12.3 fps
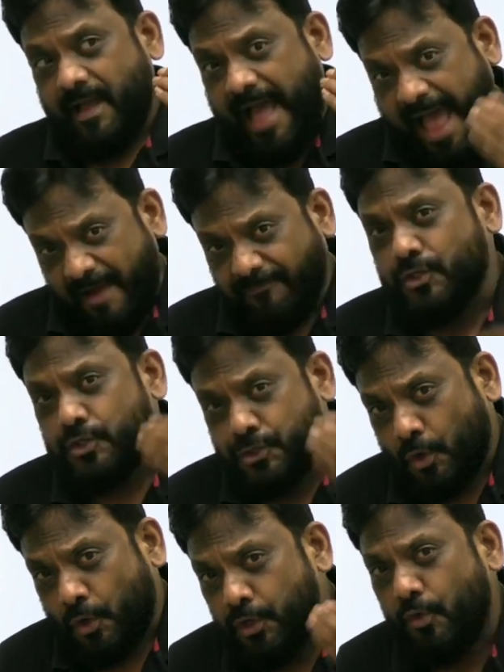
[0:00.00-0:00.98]
I have to
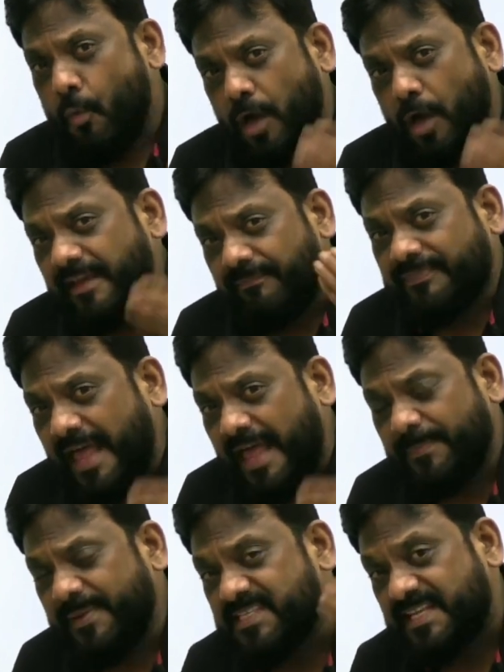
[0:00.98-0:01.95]
show you what
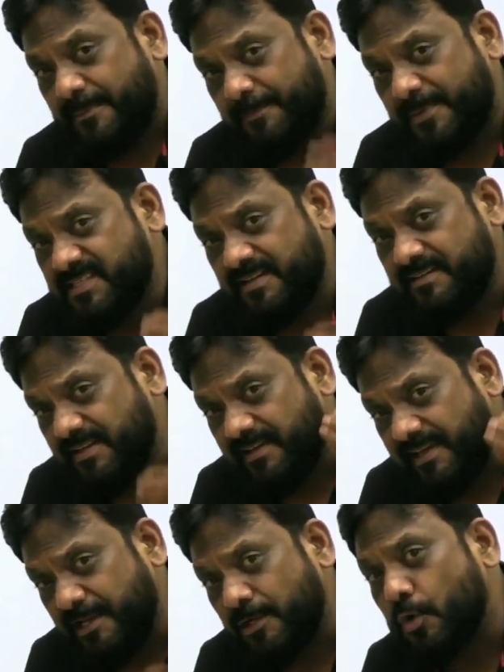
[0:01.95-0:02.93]
enthalpy is
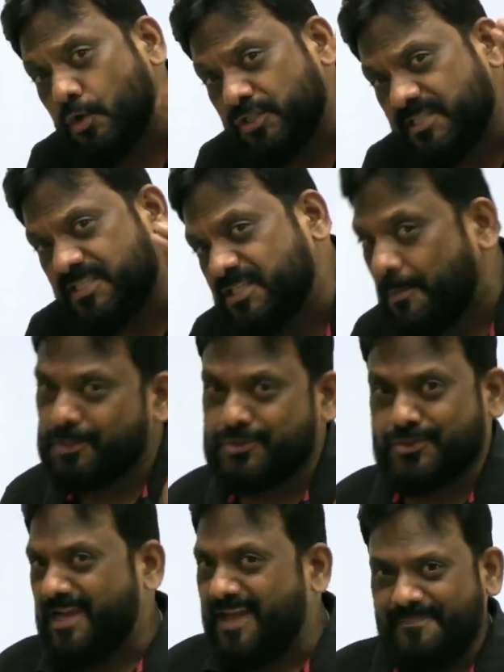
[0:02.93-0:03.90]
representing in closed system
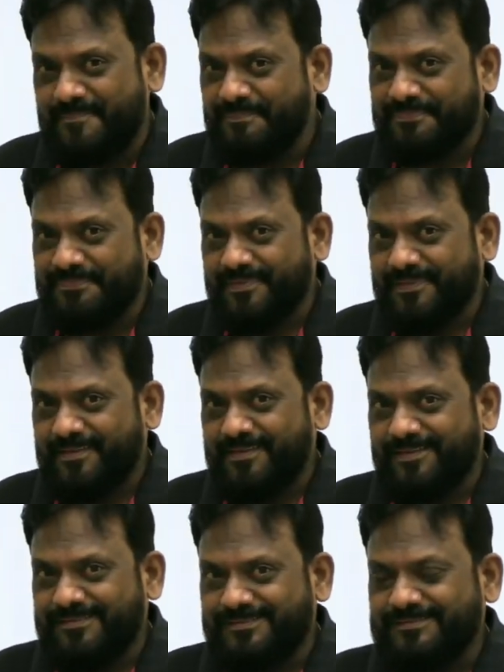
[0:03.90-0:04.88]
also, na?
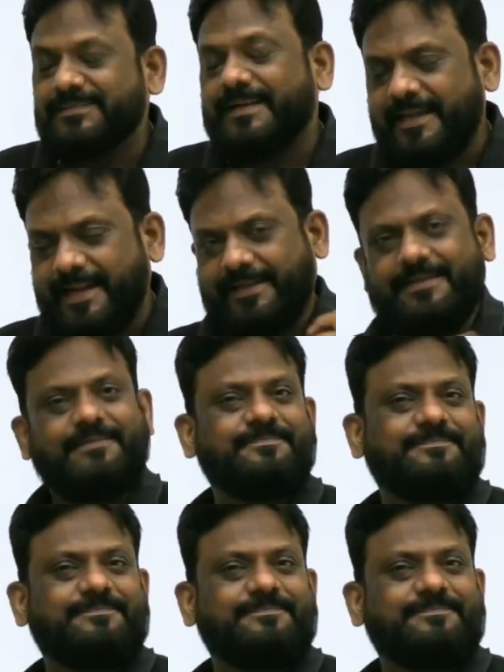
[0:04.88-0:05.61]
Great.